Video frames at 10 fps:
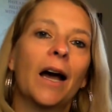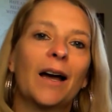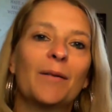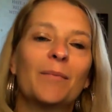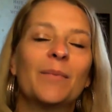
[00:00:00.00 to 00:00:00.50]

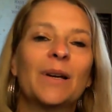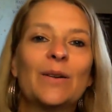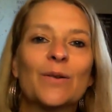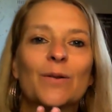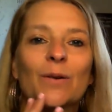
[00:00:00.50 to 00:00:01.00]

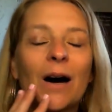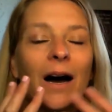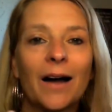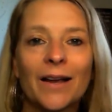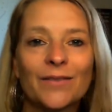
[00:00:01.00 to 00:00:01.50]
your
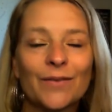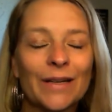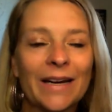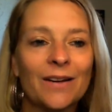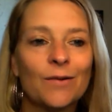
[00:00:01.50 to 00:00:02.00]
eyes for
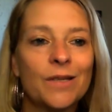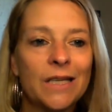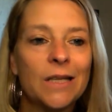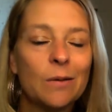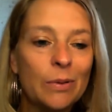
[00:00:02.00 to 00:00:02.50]
letting you
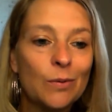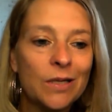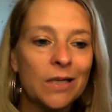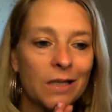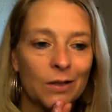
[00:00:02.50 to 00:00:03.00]
see the
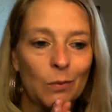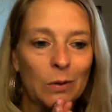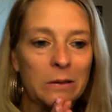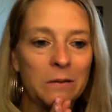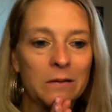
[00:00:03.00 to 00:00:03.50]
beauty in the
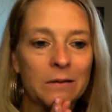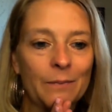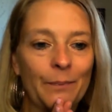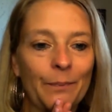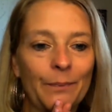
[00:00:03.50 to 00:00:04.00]
world.
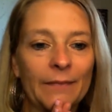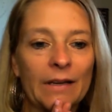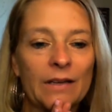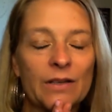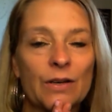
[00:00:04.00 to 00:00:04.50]

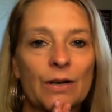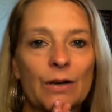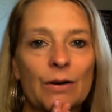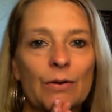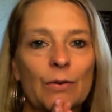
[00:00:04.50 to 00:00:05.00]
So
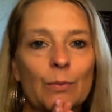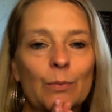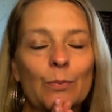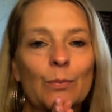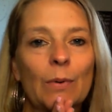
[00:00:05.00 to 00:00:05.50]

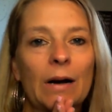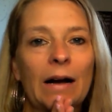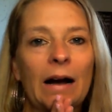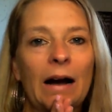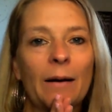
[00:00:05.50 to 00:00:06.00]

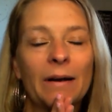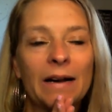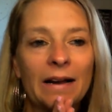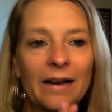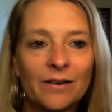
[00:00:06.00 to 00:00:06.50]
I'm going
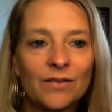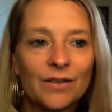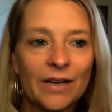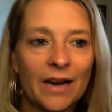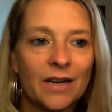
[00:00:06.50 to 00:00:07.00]
to end
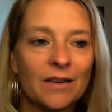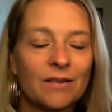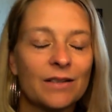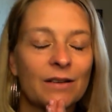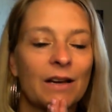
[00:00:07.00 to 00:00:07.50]

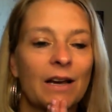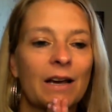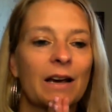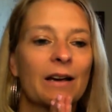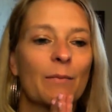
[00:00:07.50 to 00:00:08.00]
today's
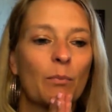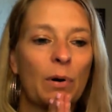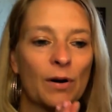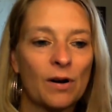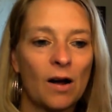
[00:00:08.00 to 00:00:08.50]

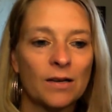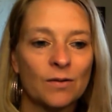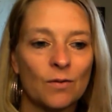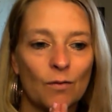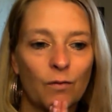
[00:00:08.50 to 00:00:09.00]

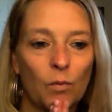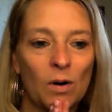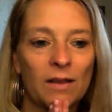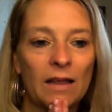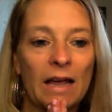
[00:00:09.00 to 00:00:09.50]
podcast off
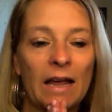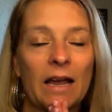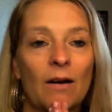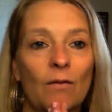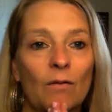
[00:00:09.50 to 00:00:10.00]
with
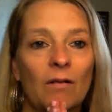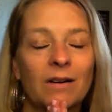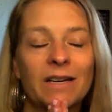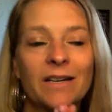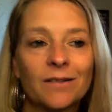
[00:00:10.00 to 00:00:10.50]
a
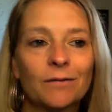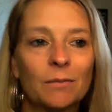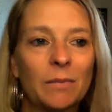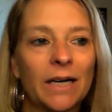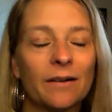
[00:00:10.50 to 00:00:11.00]
gentle
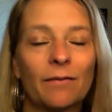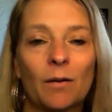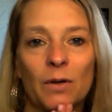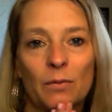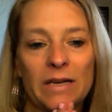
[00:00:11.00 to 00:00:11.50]
reminder
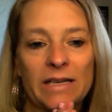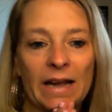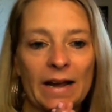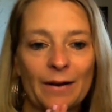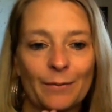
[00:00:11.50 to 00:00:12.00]
from Louise
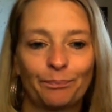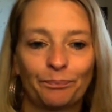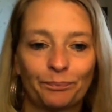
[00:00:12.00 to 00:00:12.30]
Hay.